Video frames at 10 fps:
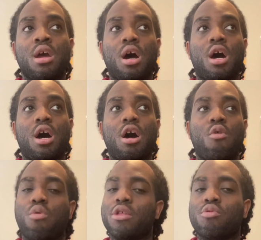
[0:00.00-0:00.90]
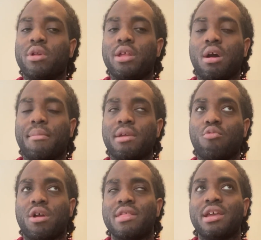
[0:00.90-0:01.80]

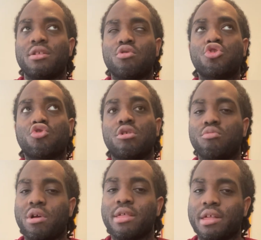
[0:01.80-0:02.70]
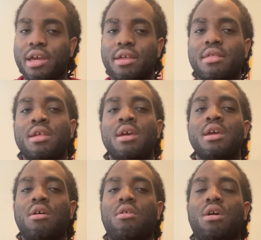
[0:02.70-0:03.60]
1:10 on short Wednesdays,
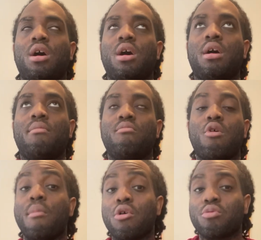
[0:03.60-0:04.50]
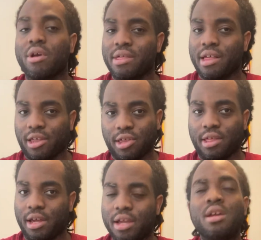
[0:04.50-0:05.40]
well, most Wednesdays I should say.